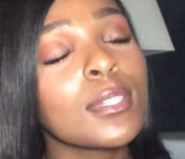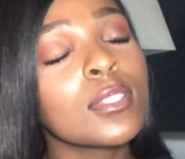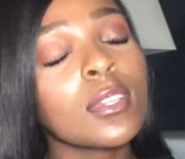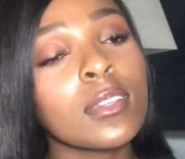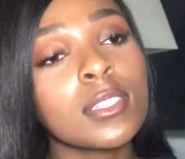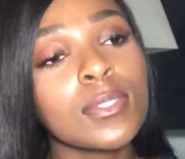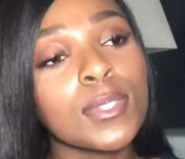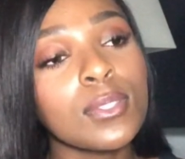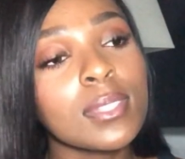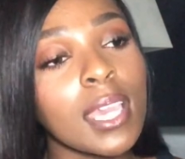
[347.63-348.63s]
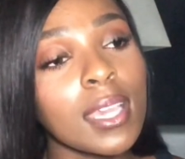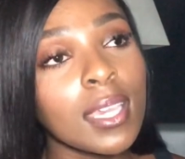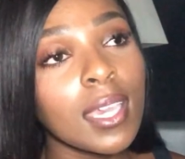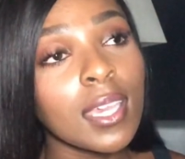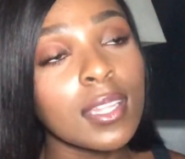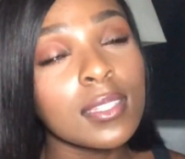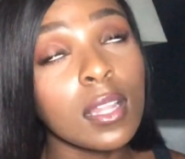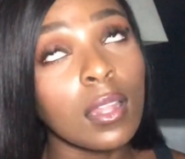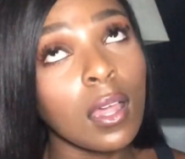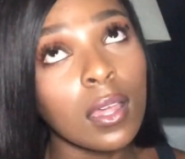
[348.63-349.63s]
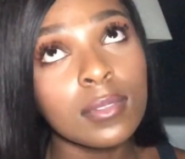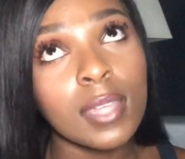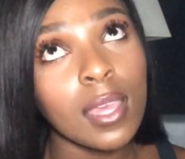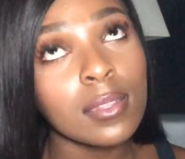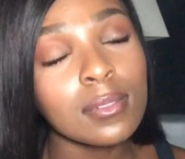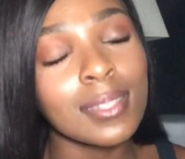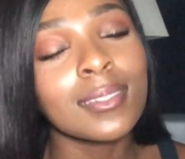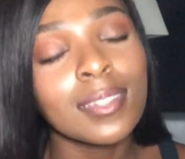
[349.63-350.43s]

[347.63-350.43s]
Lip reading: discouraging when you take it and it's a long test